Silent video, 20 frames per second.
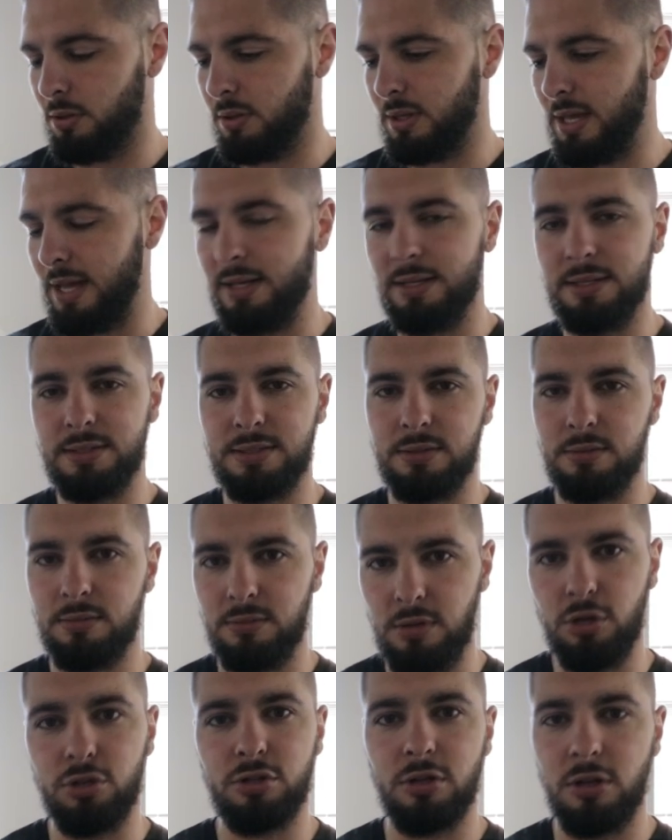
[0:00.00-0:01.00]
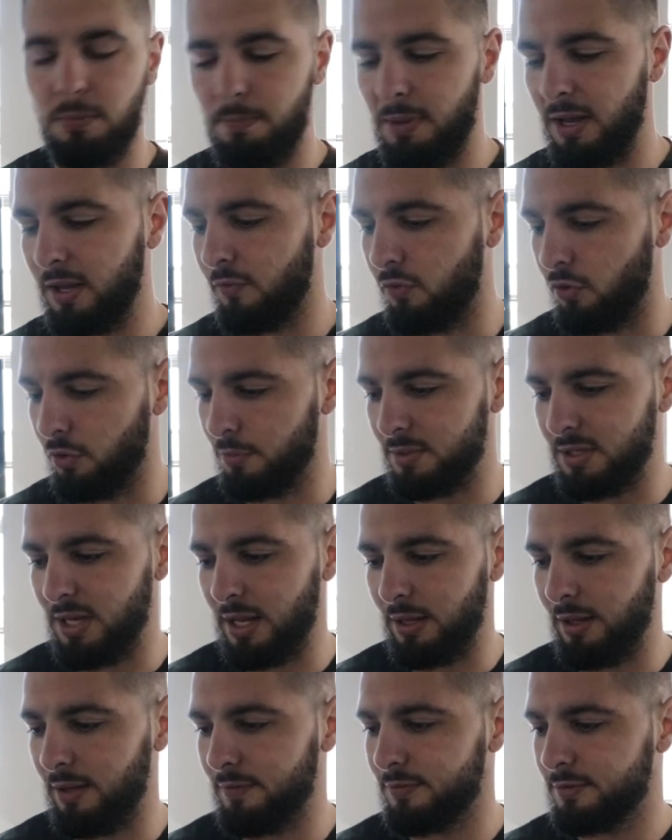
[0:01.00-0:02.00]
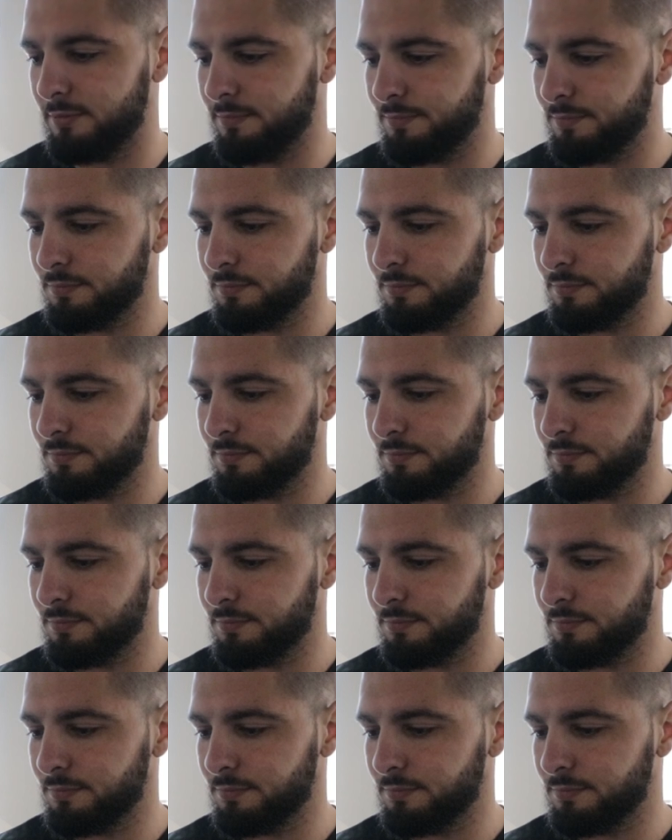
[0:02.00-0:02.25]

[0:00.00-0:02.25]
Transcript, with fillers: Those are the best form of deadlifts.